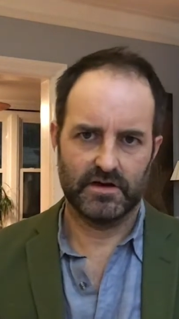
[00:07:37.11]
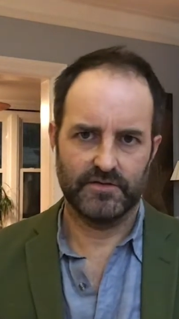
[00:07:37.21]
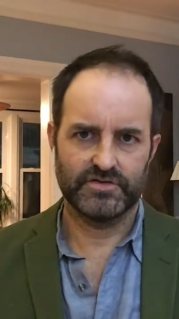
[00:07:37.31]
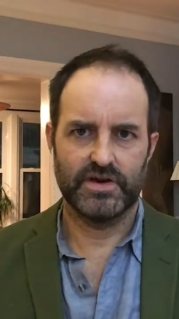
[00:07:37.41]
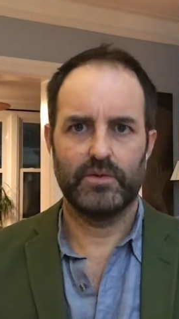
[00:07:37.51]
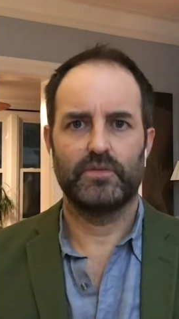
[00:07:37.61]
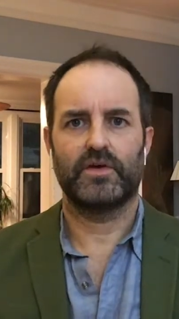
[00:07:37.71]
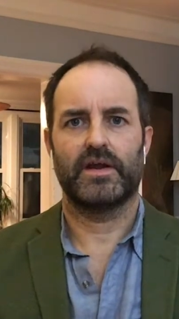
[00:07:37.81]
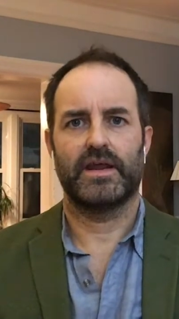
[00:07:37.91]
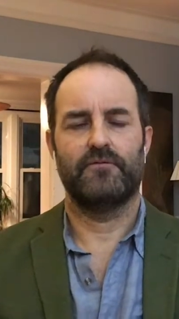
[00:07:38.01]
So now we've got
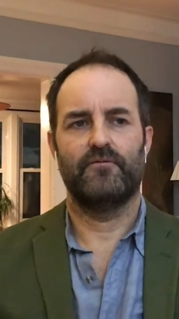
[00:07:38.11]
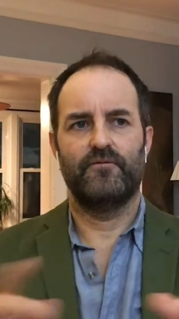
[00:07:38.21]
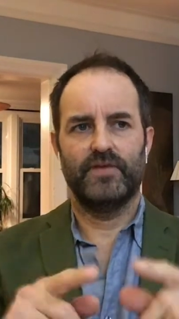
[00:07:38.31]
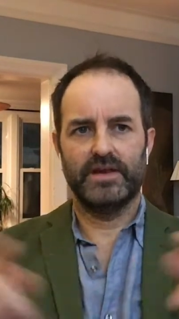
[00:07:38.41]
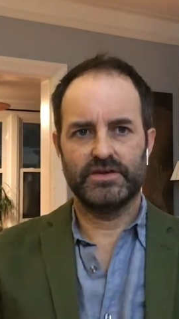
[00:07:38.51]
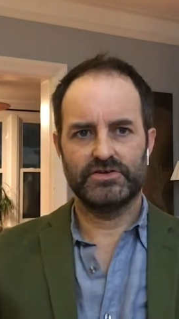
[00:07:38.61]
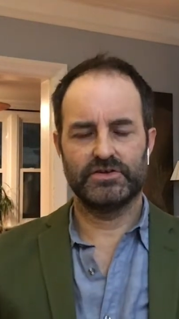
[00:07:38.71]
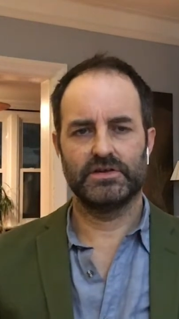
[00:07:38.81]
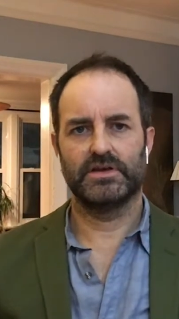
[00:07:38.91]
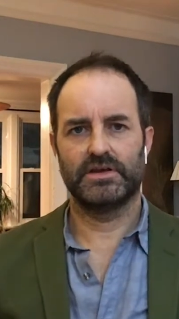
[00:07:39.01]
a finished
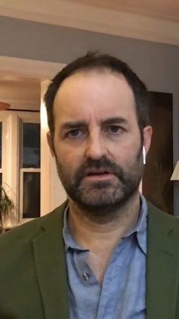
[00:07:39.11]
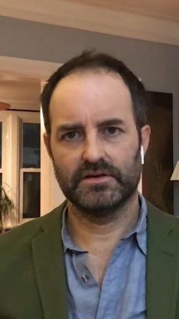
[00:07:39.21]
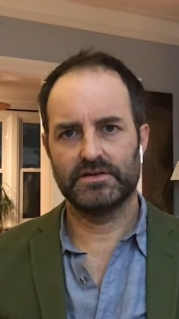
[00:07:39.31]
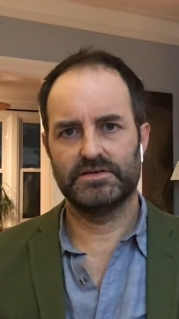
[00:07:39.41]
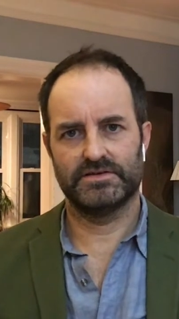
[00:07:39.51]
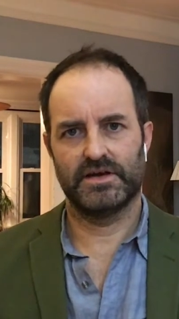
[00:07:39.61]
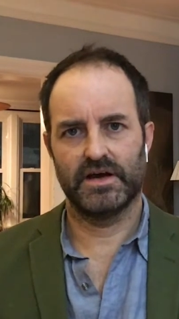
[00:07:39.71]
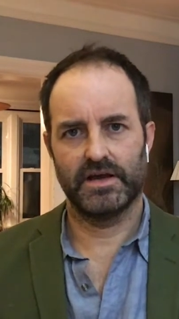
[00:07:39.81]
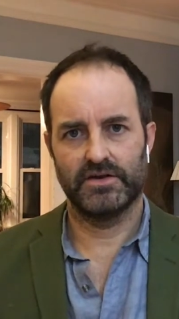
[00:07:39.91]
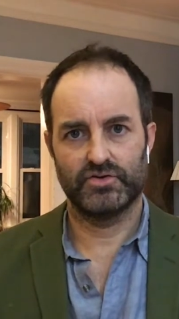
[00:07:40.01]
gilded design
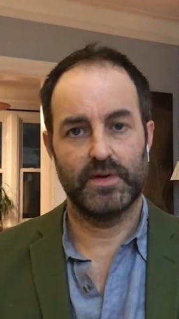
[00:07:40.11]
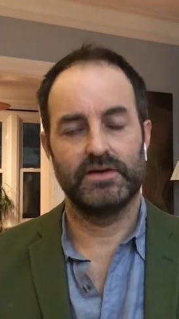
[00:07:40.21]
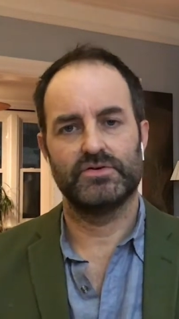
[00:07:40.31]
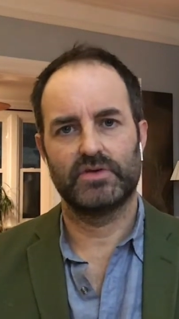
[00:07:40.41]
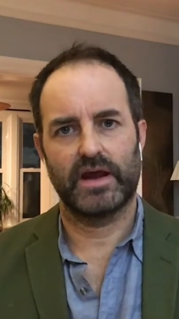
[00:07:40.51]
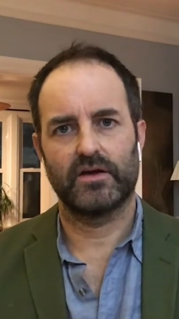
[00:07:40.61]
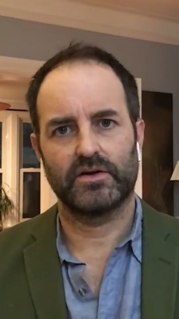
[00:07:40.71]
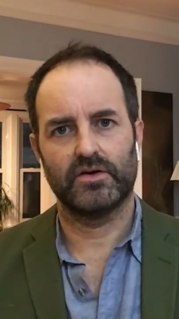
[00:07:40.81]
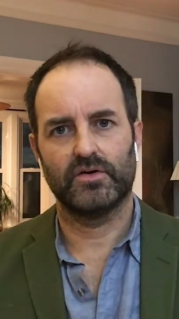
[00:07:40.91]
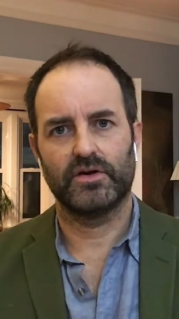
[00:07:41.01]
in 22 karat
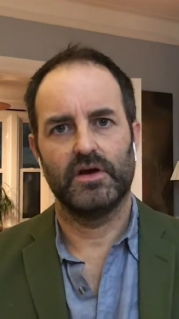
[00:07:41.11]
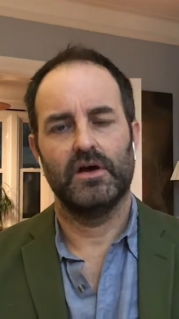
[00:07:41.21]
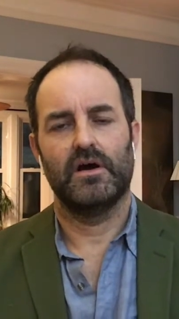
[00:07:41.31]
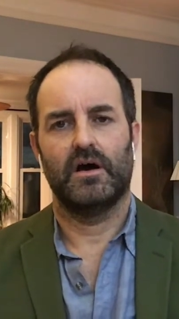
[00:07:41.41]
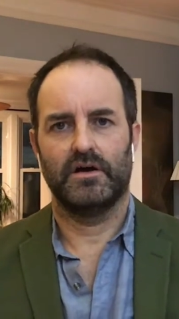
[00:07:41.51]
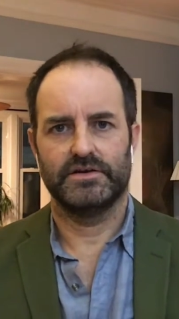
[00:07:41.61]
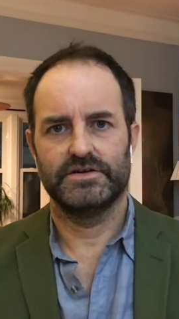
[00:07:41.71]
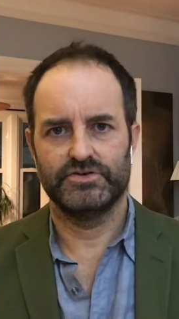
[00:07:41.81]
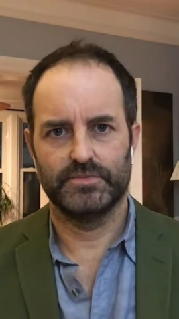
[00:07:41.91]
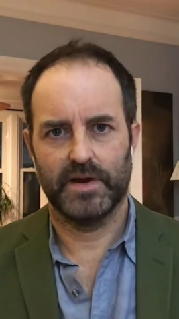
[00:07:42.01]
gold on
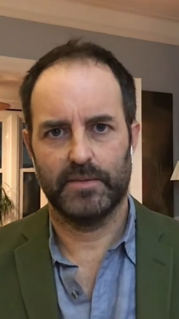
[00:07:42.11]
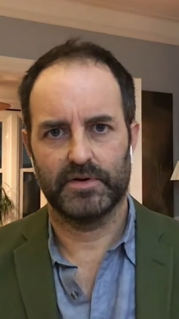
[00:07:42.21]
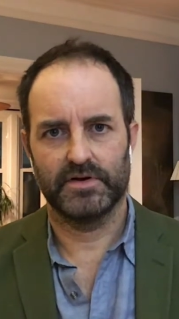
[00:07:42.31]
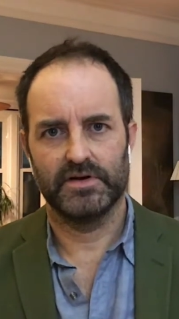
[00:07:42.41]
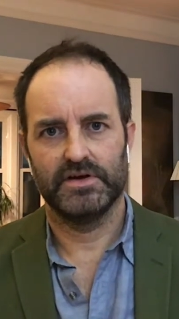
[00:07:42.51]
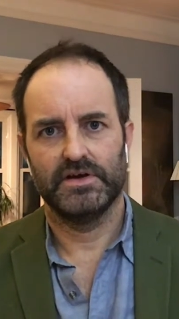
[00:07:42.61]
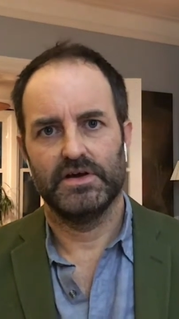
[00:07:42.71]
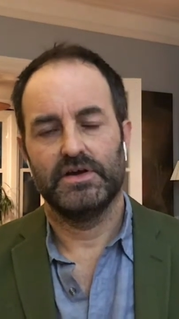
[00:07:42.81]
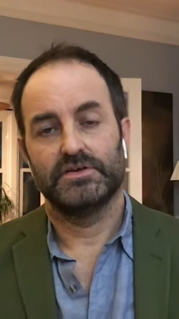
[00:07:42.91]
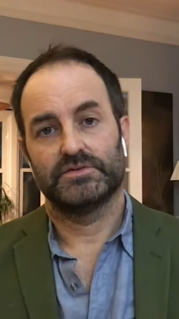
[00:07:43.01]
tissue paper.
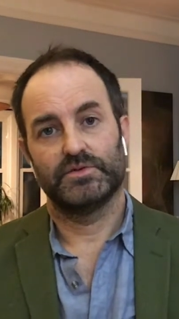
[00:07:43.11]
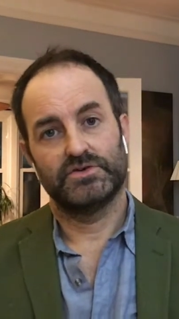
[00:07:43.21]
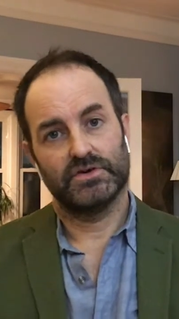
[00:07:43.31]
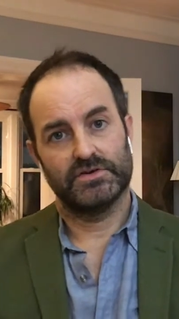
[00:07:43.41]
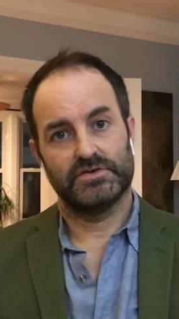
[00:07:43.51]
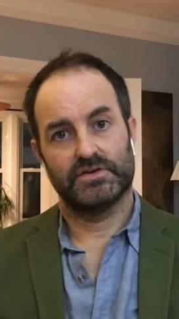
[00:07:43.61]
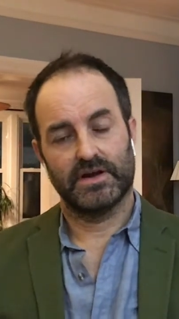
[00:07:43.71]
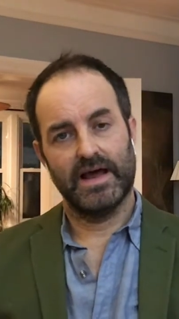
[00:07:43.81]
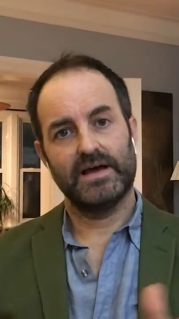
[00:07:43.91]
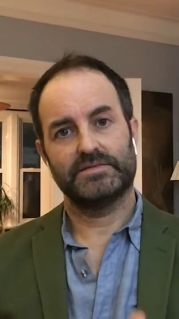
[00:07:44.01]
So we took it to the
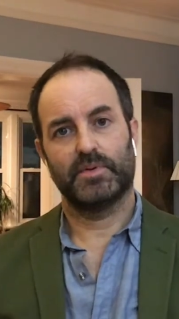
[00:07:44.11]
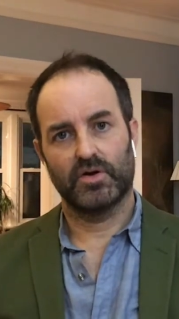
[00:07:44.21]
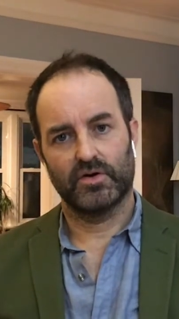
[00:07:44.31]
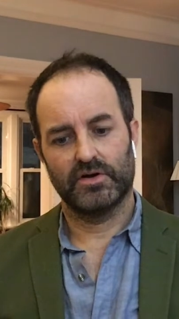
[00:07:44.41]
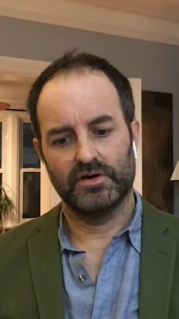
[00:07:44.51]
glass blower,